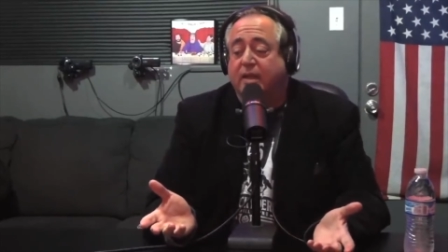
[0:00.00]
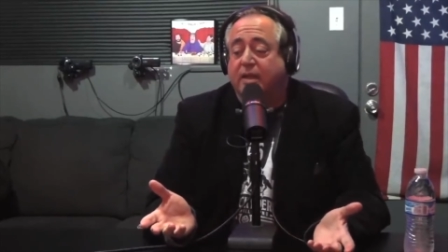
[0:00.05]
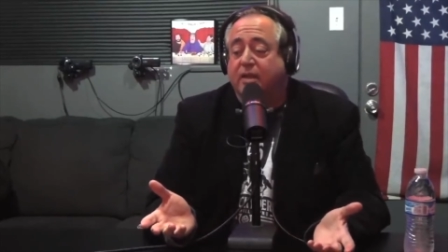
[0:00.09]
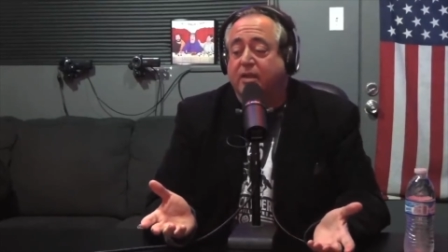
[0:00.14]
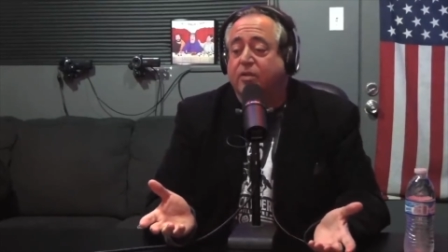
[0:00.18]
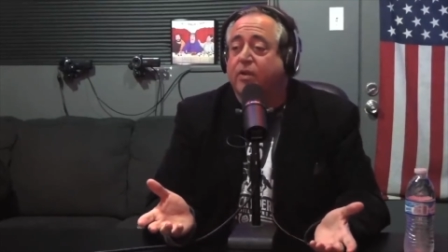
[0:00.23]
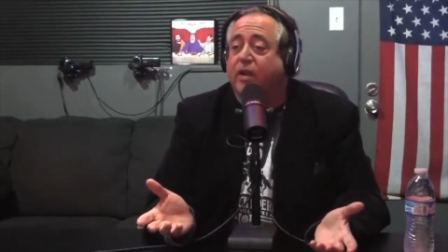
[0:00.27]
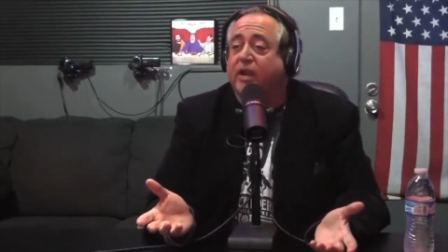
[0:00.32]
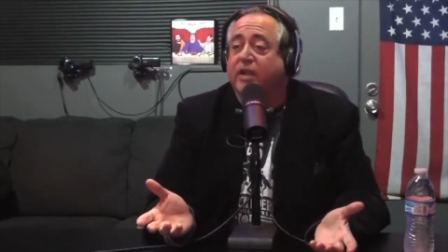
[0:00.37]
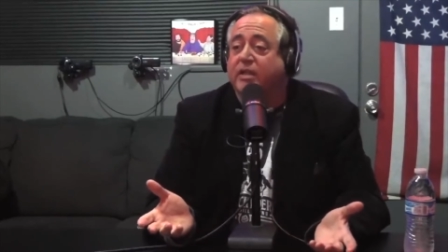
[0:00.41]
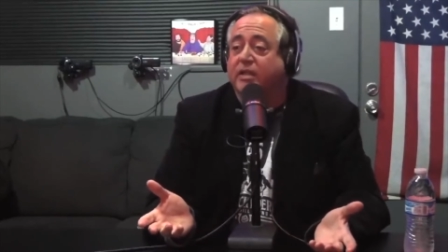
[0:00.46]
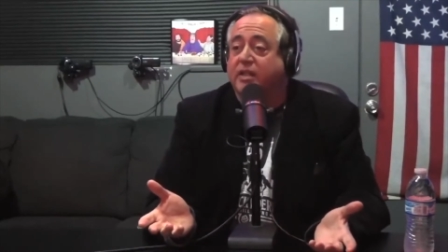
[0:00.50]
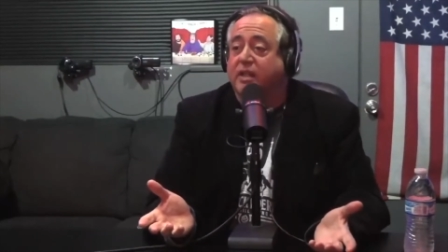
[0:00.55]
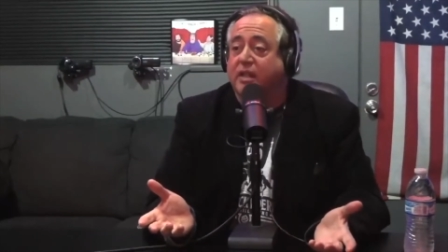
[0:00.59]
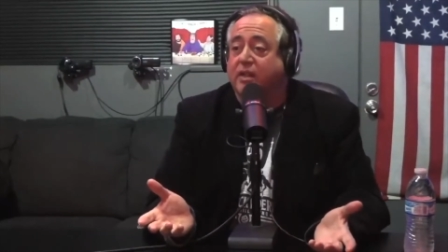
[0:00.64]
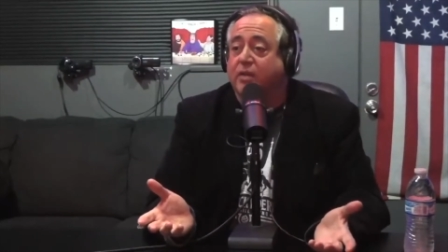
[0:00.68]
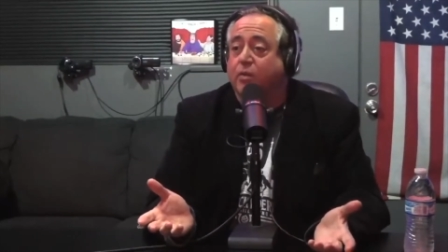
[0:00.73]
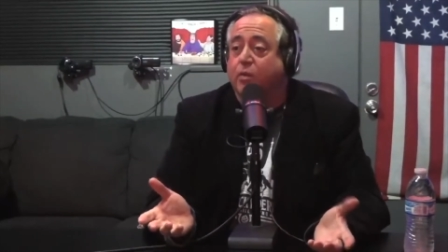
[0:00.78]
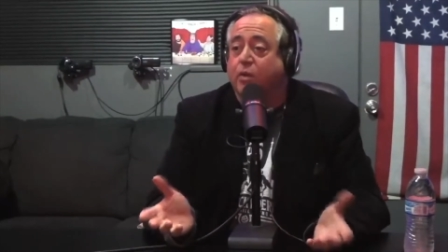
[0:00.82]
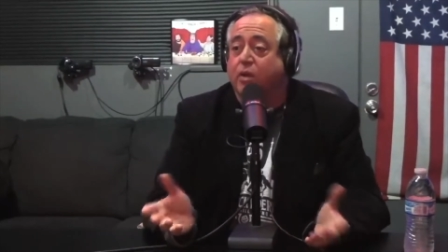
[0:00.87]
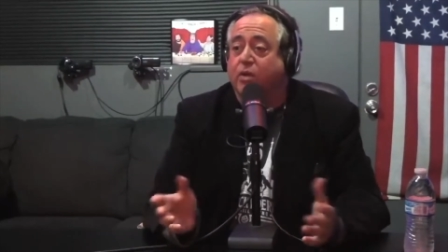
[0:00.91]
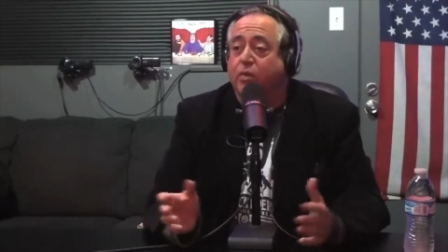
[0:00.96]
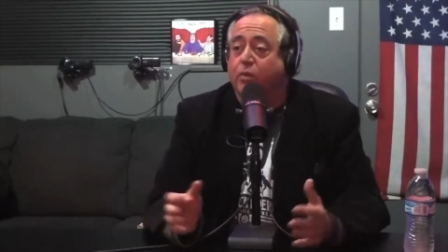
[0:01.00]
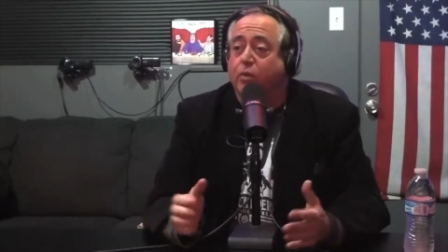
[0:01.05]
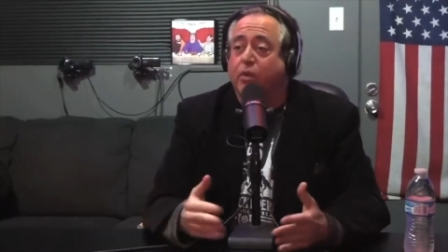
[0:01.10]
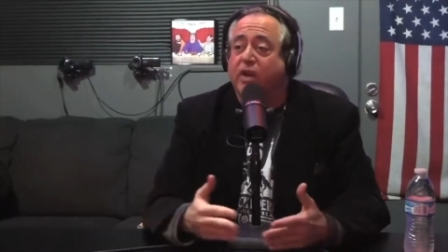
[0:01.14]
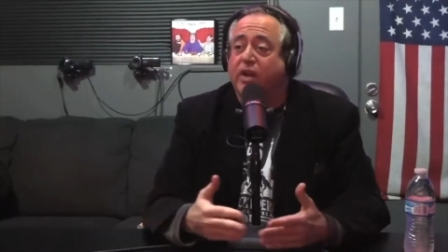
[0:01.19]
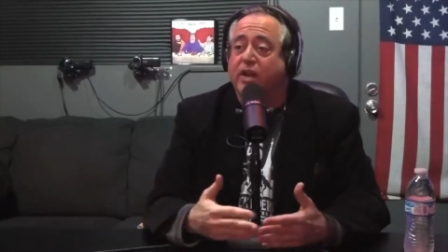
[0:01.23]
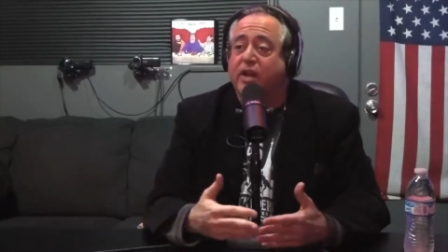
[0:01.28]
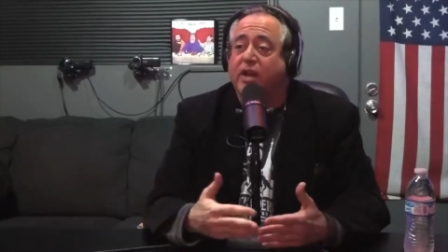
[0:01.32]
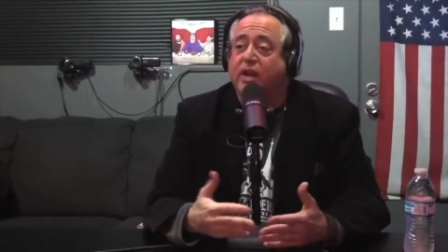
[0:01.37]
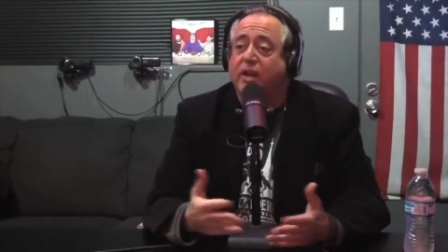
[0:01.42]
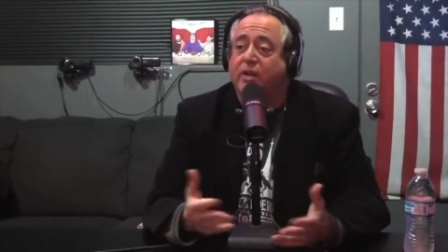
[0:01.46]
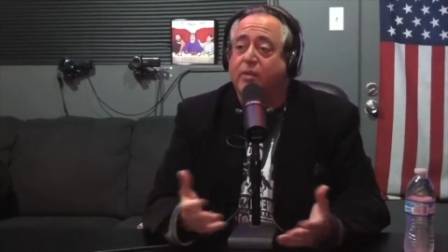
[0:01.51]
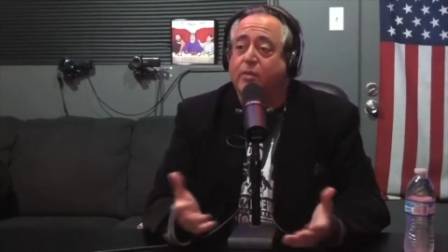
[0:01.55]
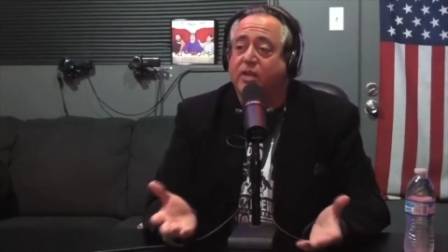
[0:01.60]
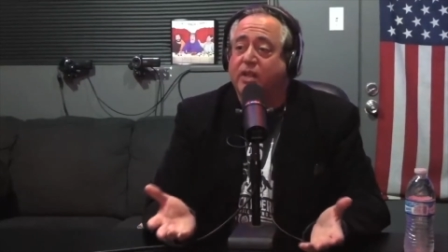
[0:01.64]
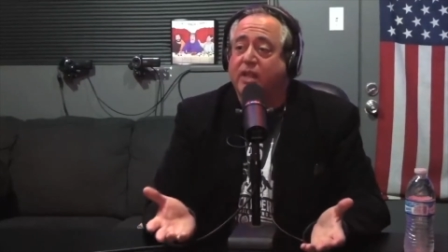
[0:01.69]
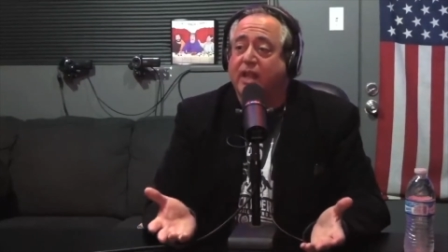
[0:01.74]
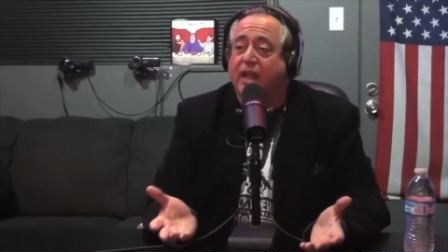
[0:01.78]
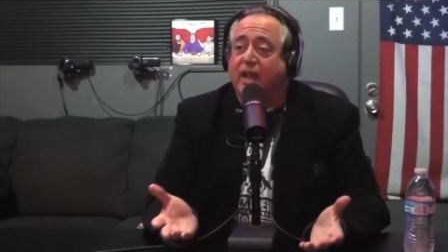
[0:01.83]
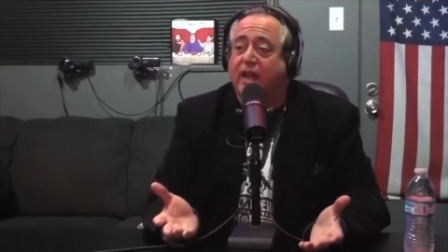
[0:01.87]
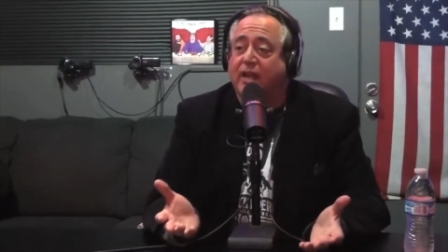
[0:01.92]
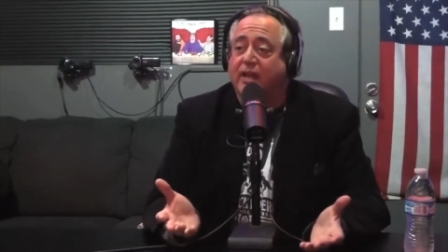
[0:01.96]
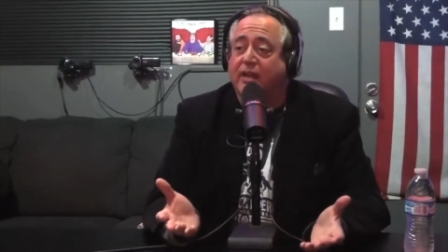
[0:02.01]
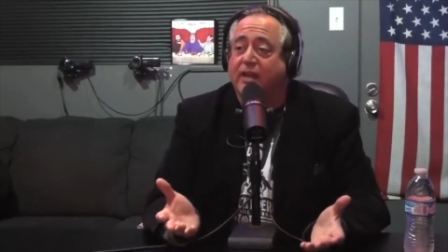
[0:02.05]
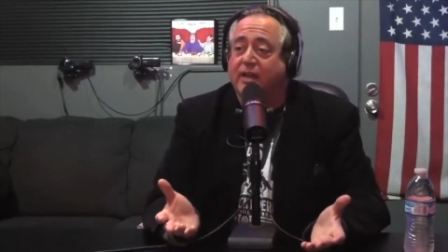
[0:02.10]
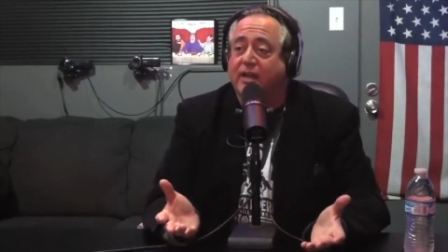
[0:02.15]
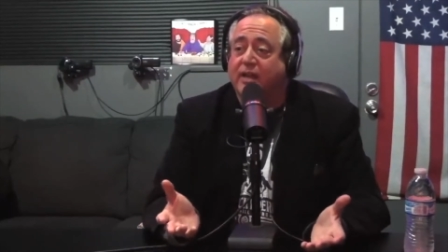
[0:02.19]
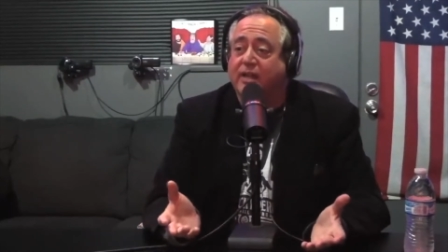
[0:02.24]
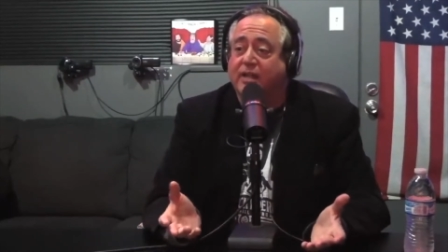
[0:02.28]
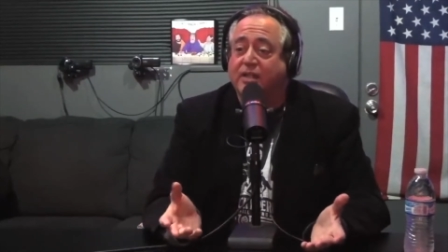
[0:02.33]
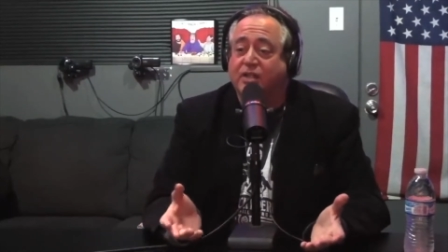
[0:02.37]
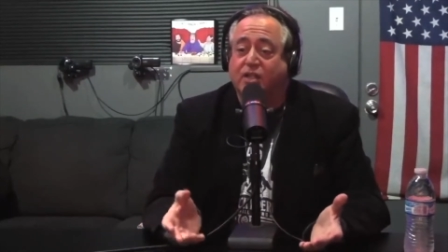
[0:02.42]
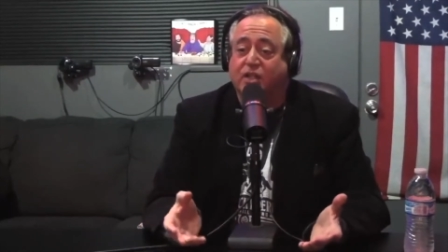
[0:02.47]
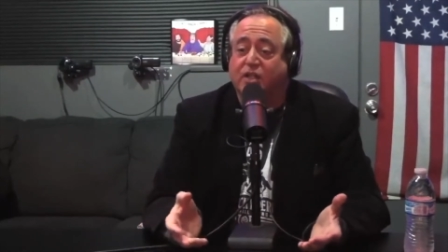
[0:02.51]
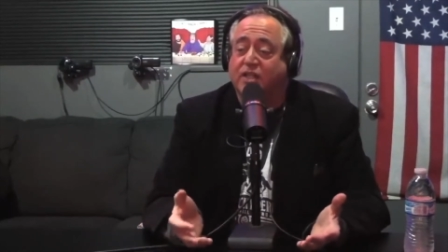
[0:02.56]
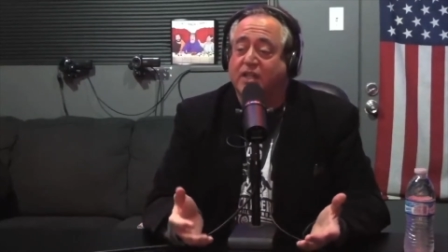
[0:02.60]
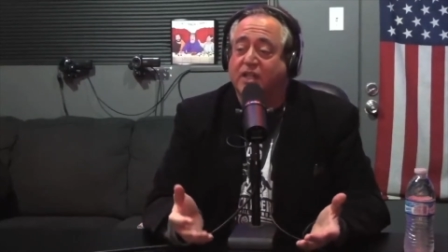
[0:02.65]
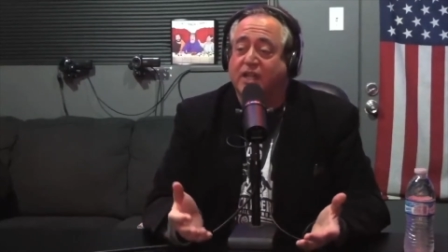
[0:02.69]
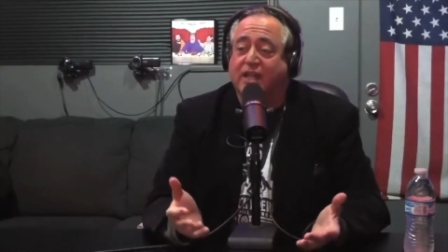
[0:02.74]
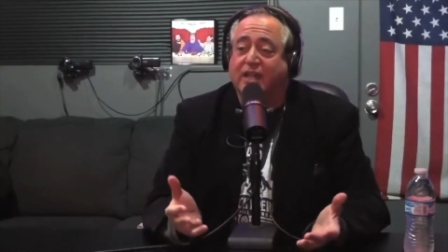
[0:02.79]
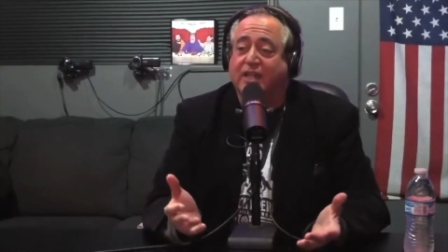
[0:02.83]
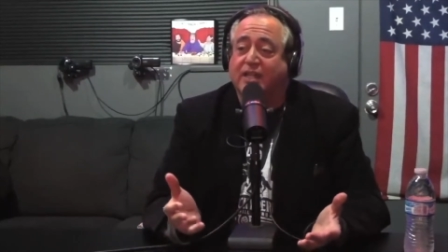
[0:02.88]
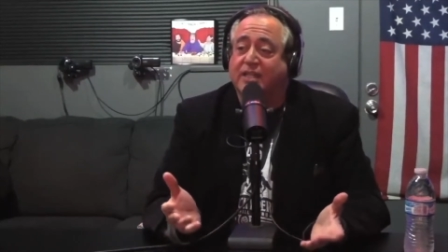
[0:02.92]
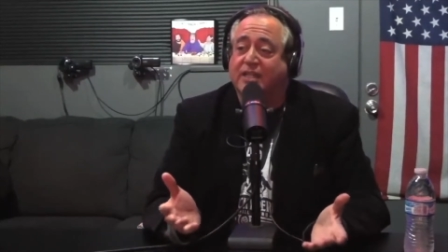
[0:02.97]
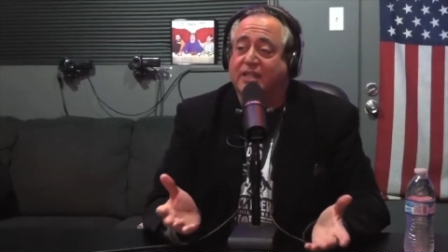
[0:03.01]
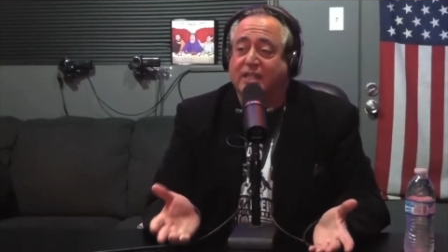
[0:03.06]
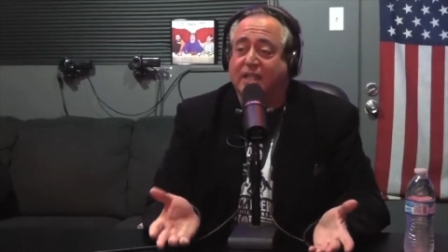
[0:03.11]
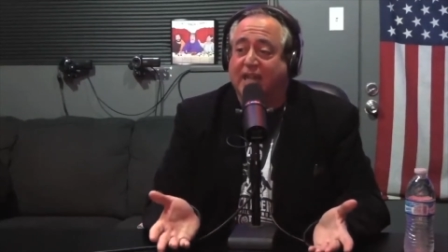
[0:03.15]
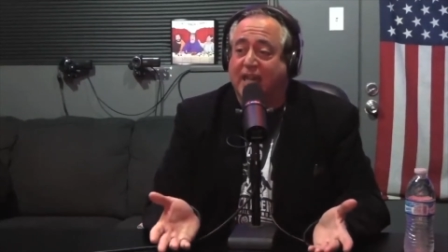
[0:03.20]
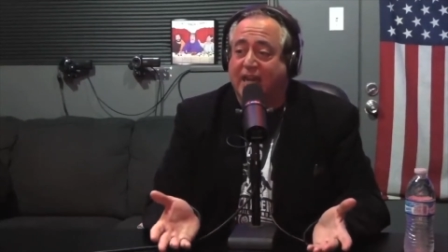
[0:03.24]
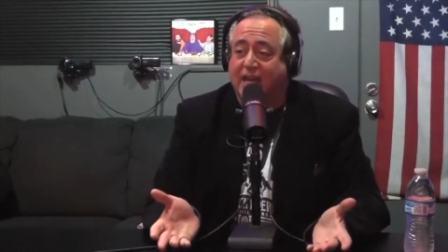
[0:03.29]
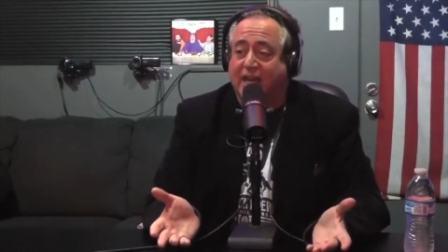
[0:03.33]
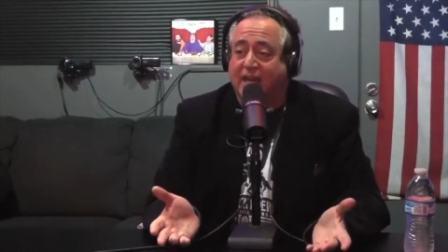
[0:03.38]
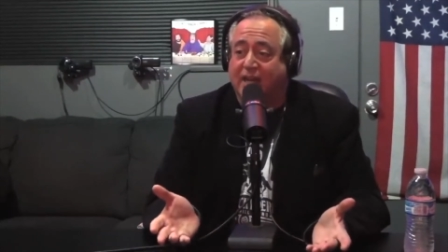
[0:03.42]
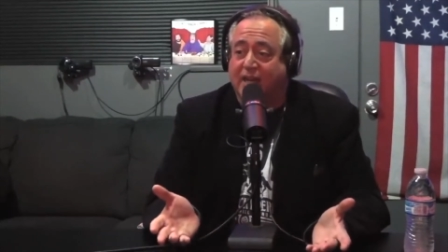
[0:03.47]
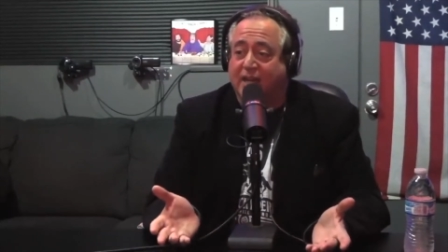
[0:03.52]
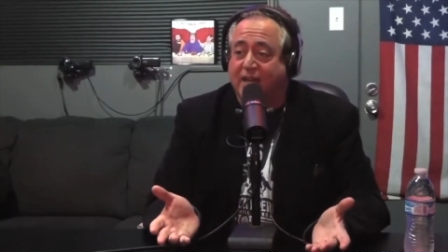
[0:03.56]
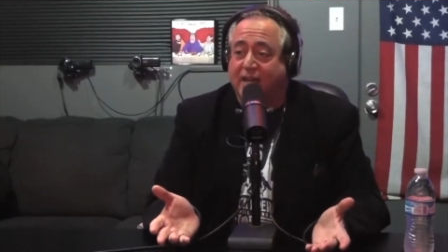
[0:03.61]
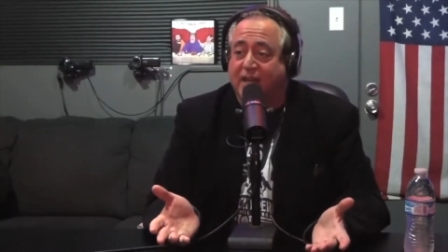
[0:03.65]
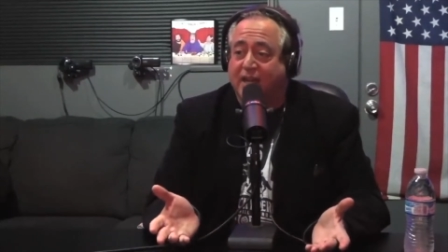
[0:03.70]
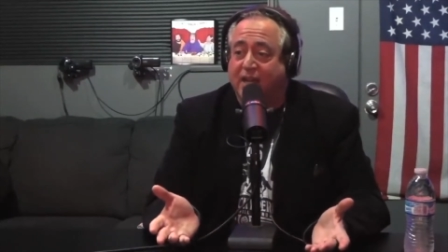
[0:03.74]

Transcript: Crazy. What went on with that is just insane,